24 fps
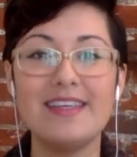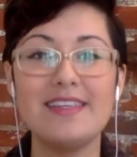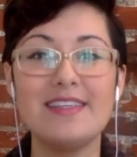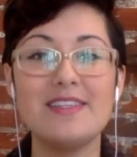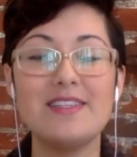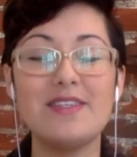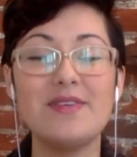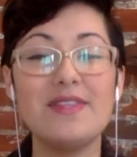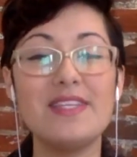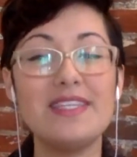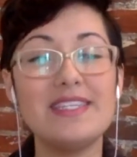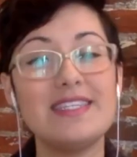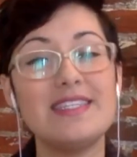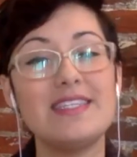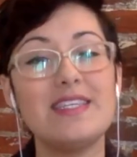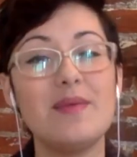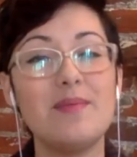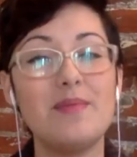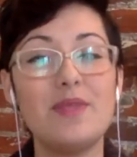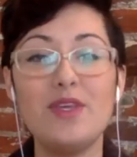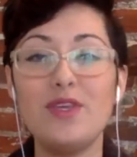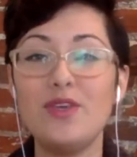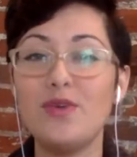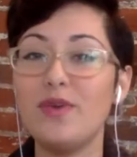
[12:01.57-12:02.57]
So this is
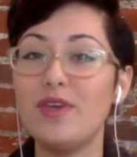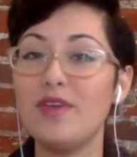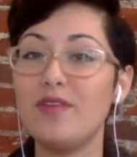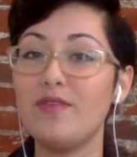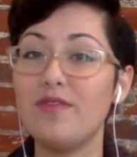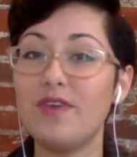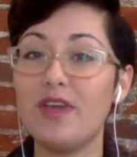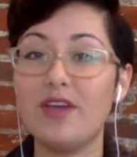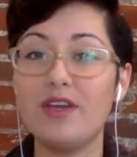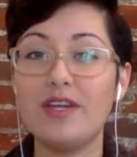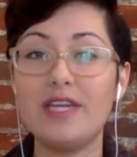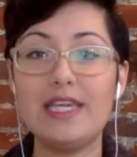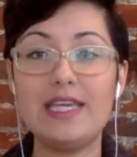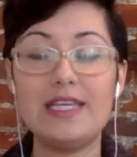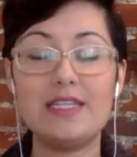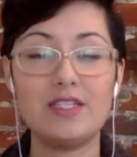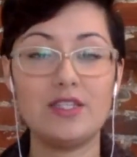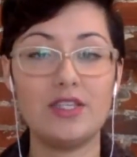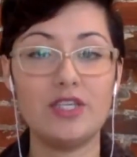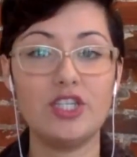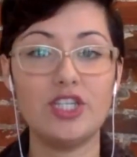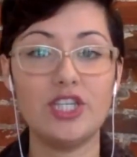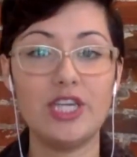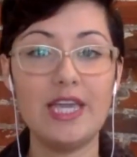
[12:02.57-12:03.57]
something you can very
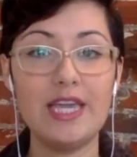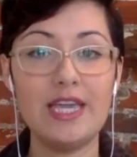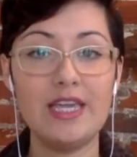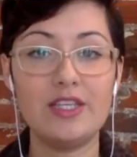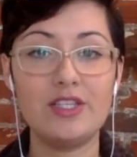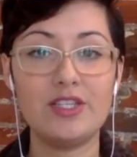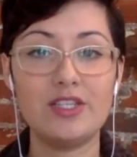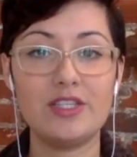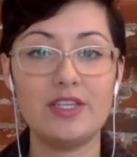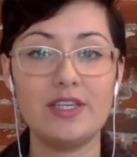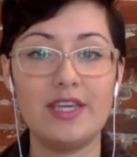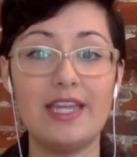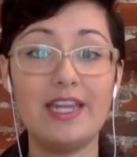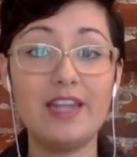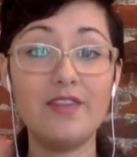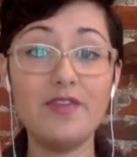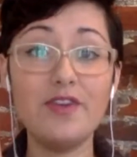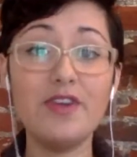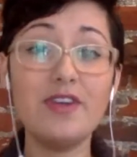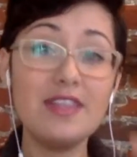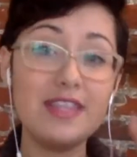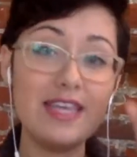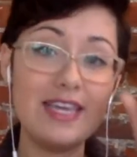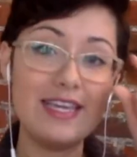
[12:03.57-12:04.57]
easily change. And if
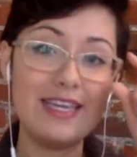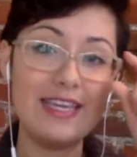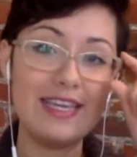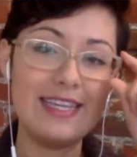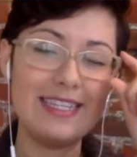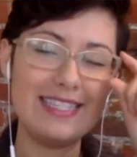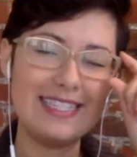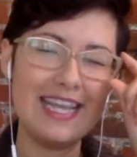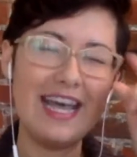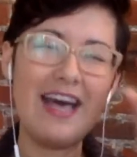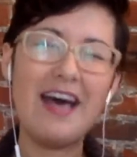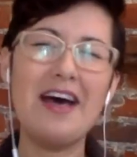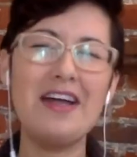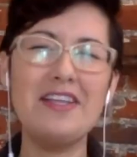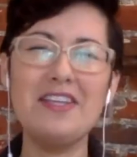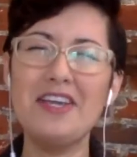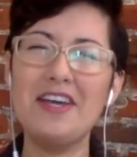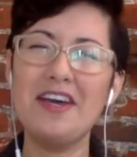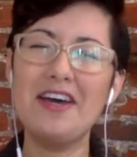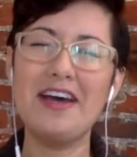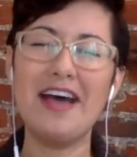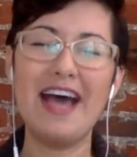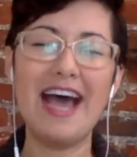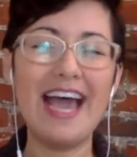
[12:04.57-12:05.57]
you're thinking,
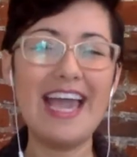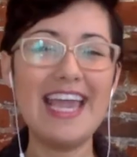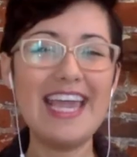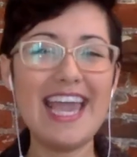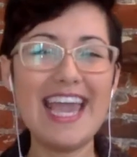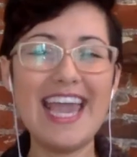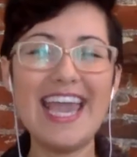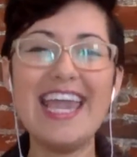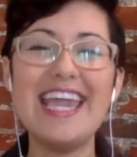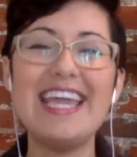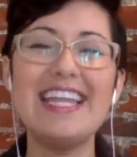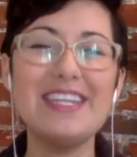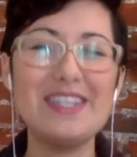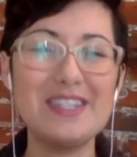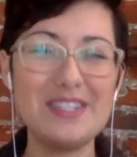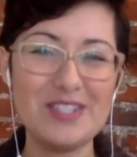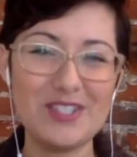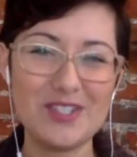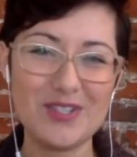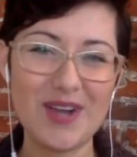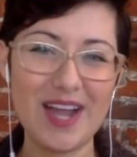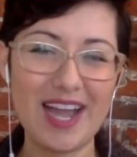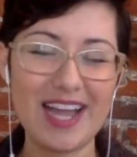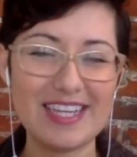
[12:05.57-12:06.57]
Tanya, I hate
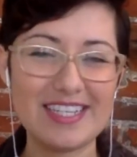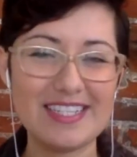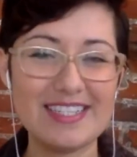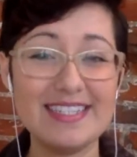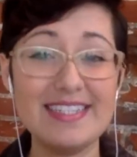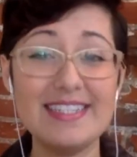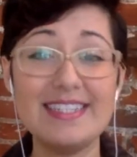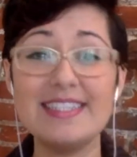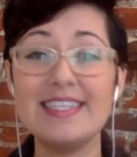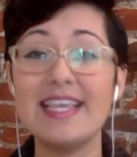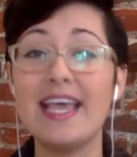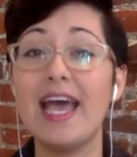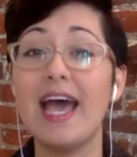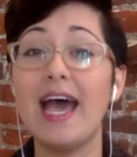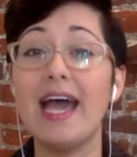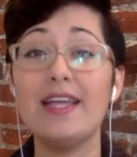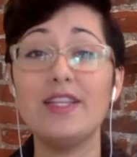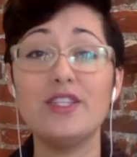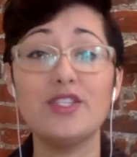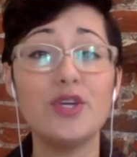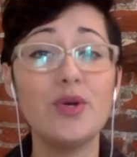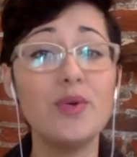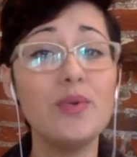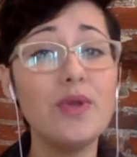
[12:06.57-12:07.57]
contractions. I
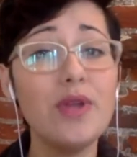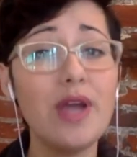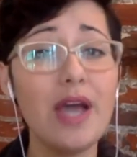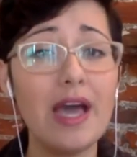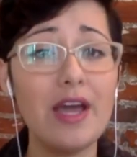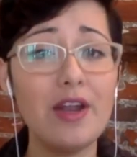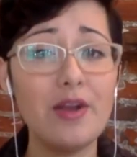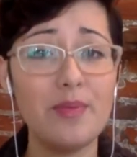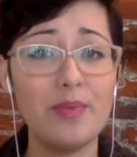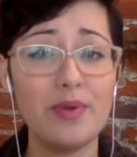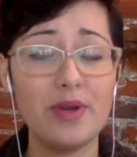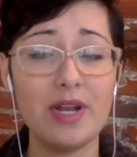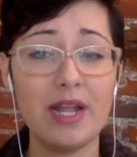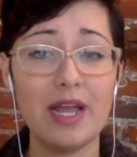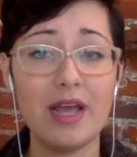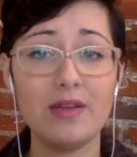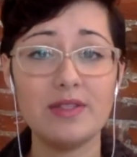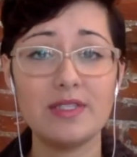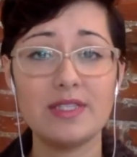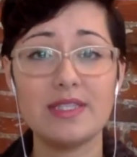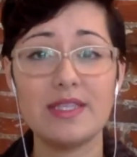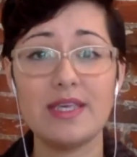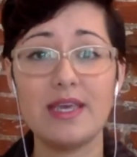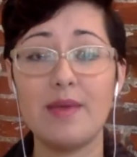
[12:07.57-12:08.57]
don't know how to
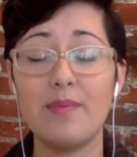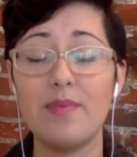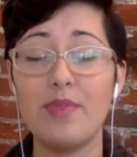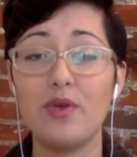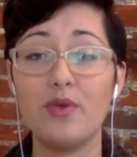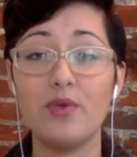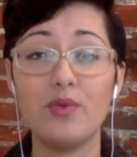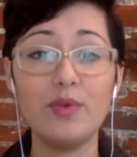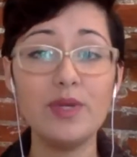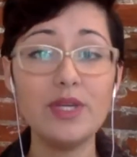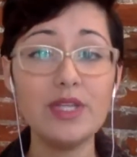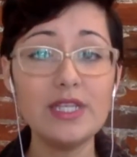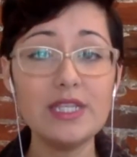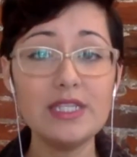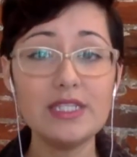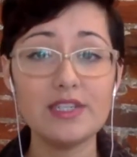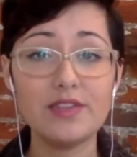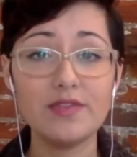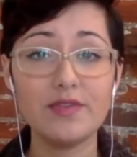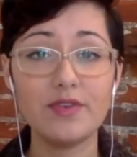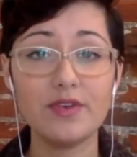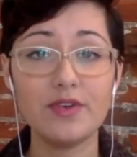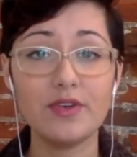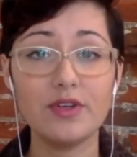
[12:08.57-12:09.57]
pronounce them. They're really
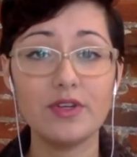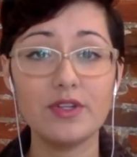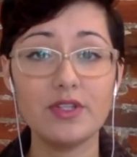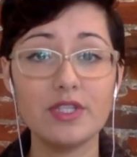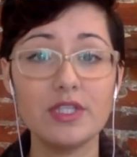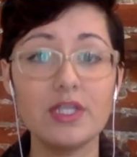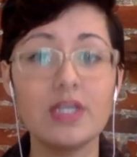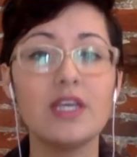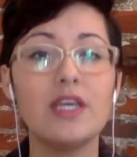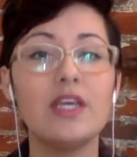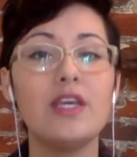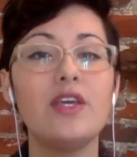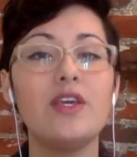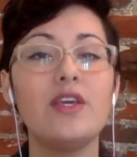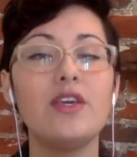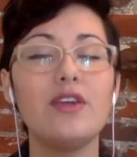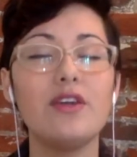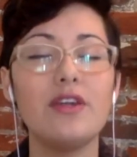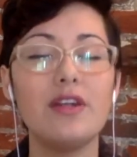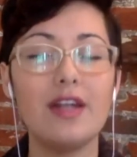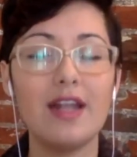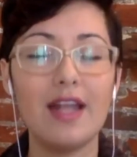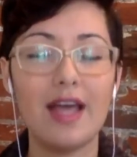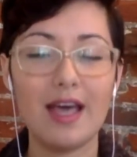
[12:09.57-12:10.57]
difficult.
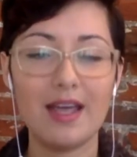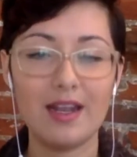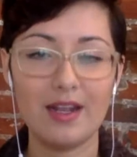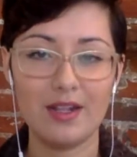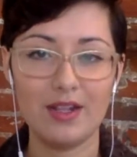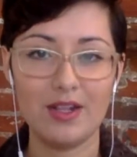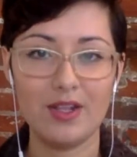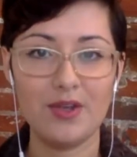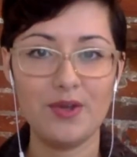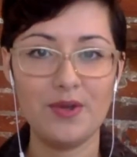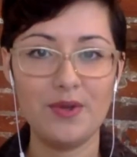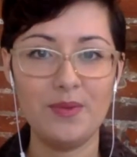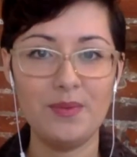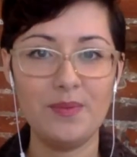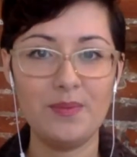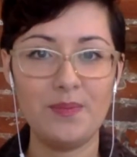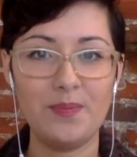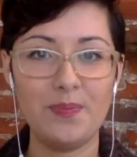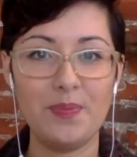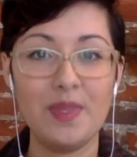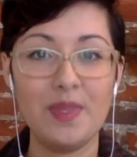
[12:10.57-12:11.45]
You're not alone.